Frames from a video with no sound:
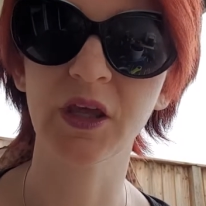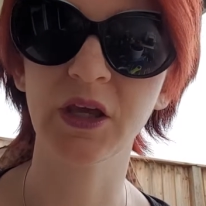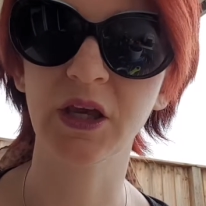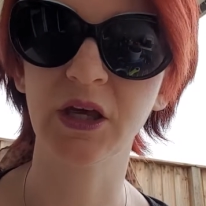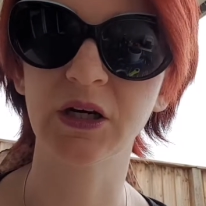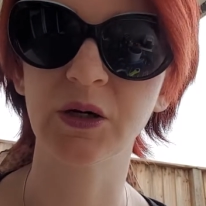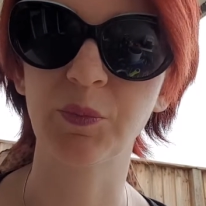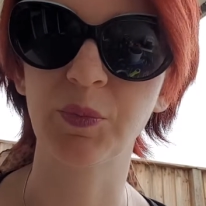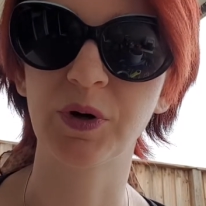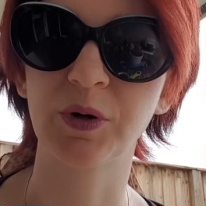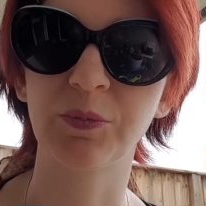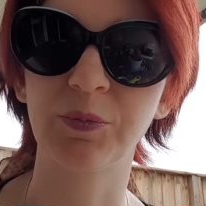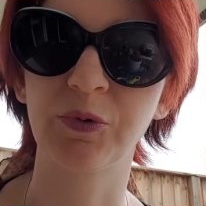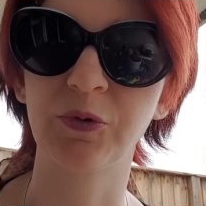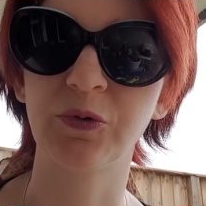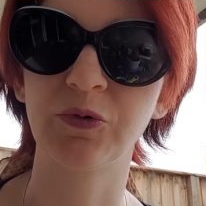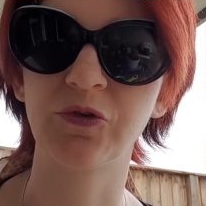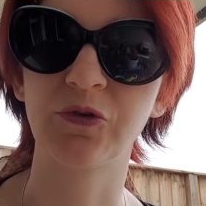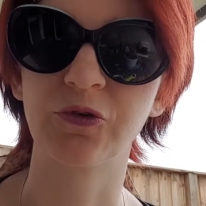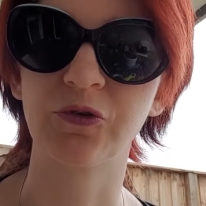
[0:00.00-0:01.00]
get a better
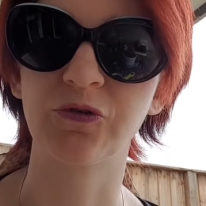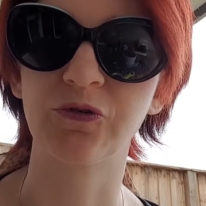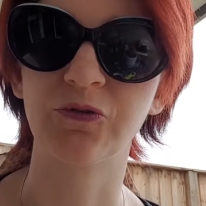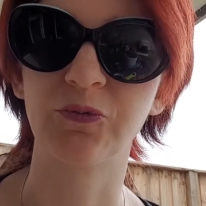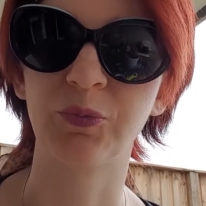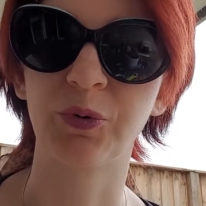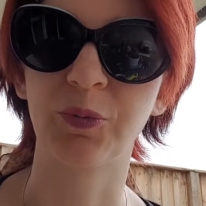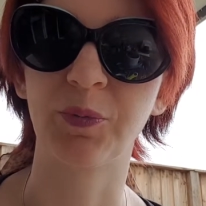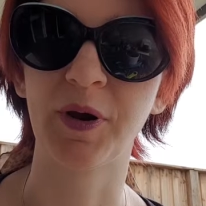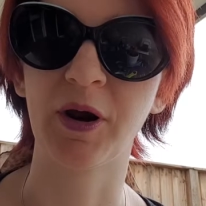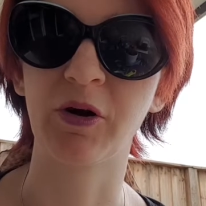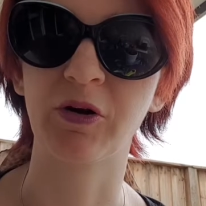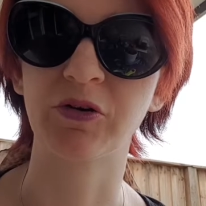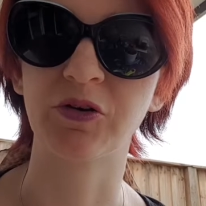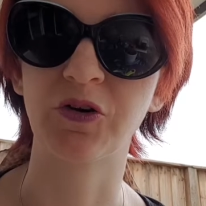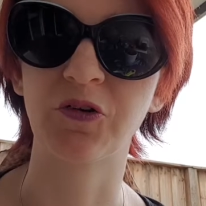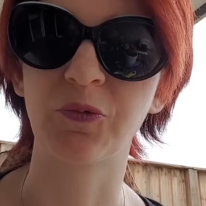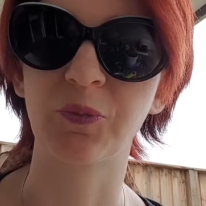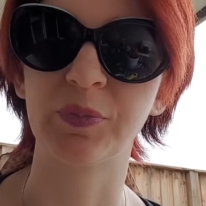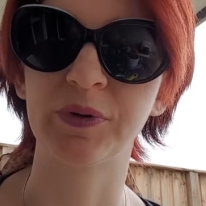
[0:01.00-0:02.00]
sort of
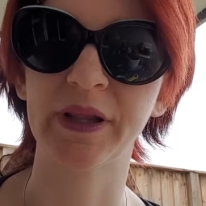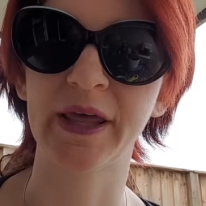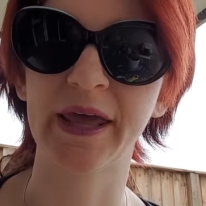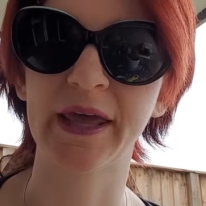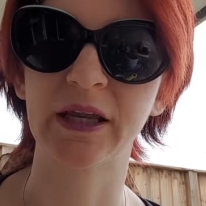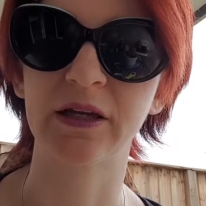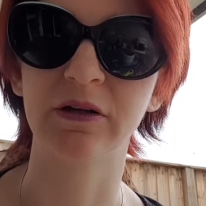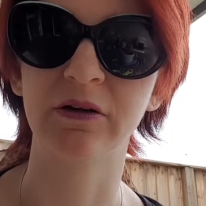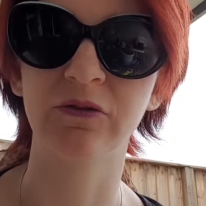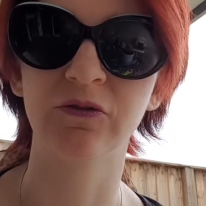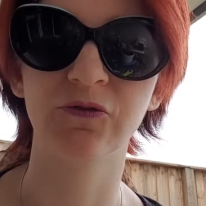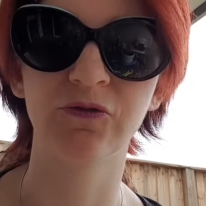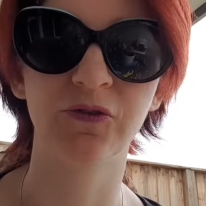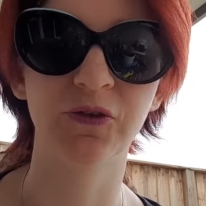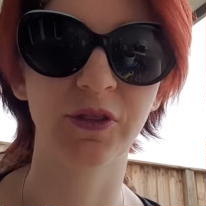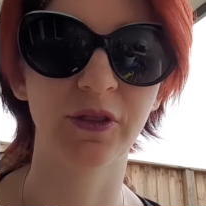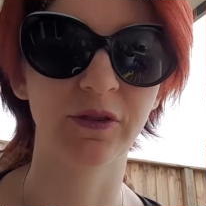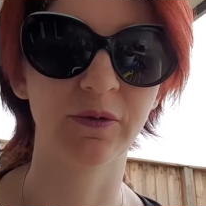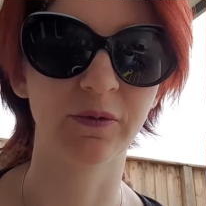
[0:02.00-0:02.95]
preparedness plan for